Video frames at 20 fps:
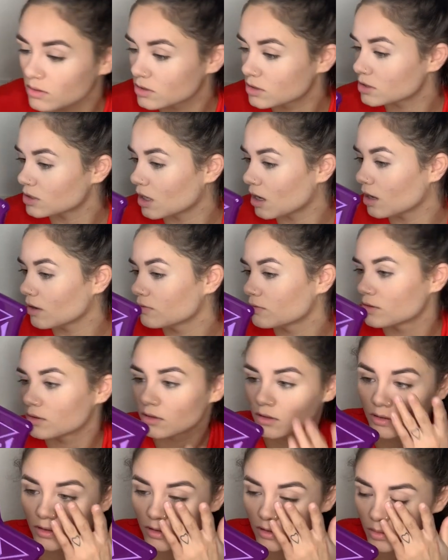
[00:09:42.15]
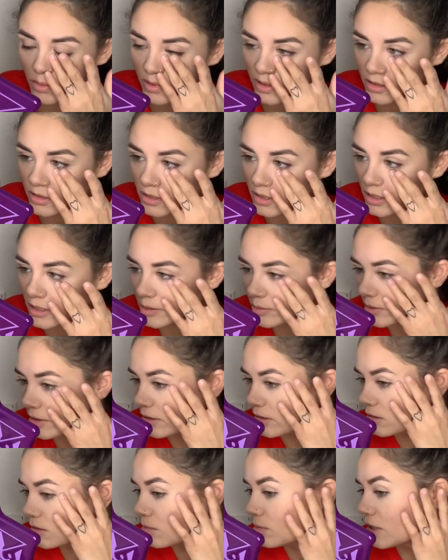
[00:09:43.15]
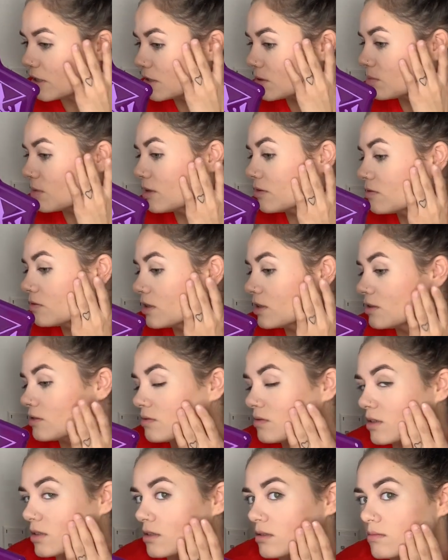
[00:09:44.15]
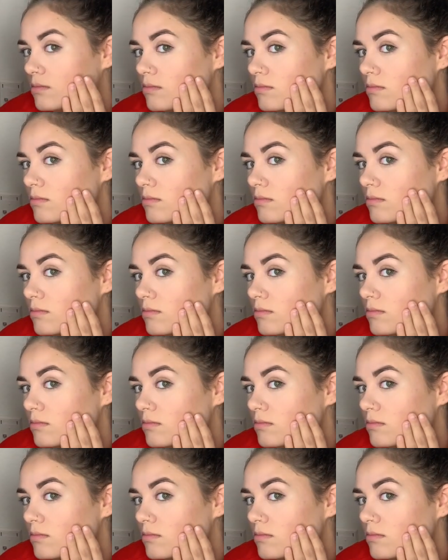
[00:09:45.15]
soft the Laura Mercier powder makes my face feel.